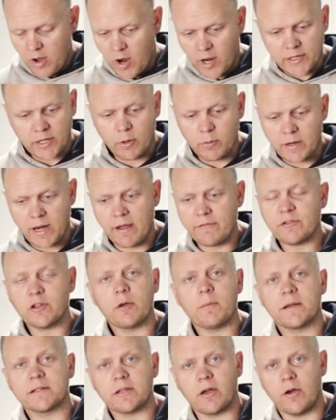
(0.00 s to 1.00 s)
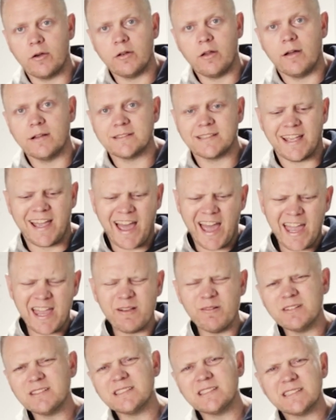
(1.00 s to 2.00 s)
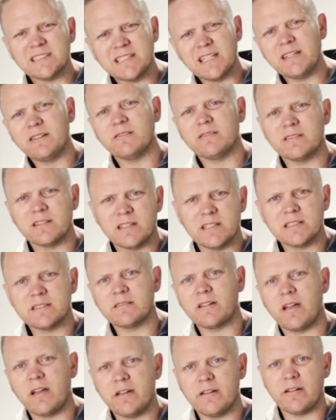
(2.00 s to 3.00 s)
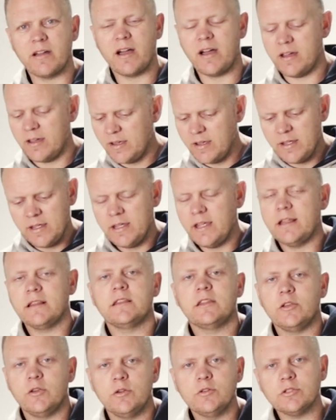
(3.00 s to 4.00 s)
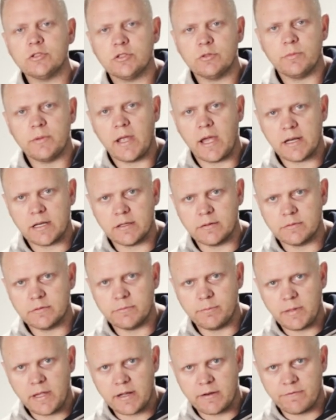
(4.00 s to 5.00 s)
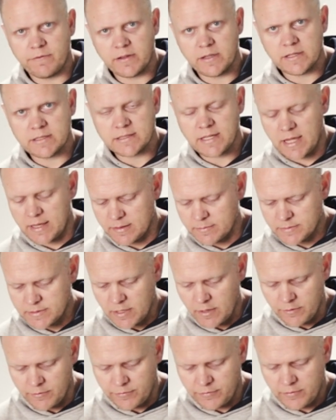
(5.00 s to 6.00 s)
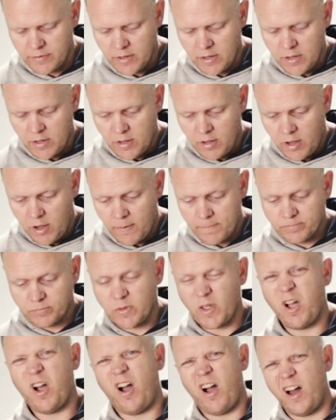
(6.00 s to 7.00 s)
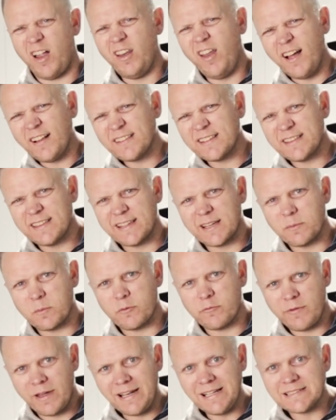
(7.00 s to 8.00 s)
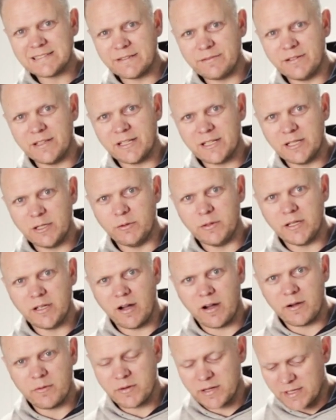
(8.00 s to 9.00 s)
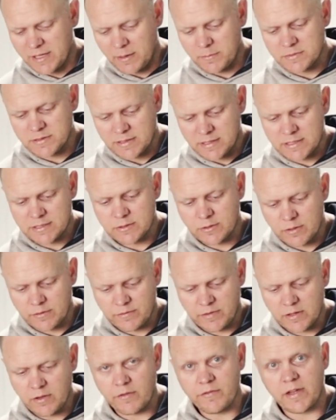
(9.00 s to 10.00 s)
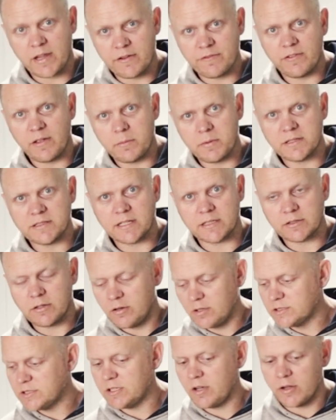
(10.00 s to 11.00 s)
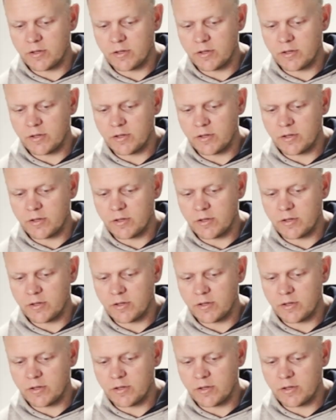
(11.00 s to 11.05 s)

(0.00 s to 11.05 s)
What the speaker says: I don't want to have to go back to Olight and say, hey, what's the secret of this? The user should be able to figure this out themselves. I like to think I'm a relatively cluey guy when it comes to this sort of thing. I've had a fair bit of technology.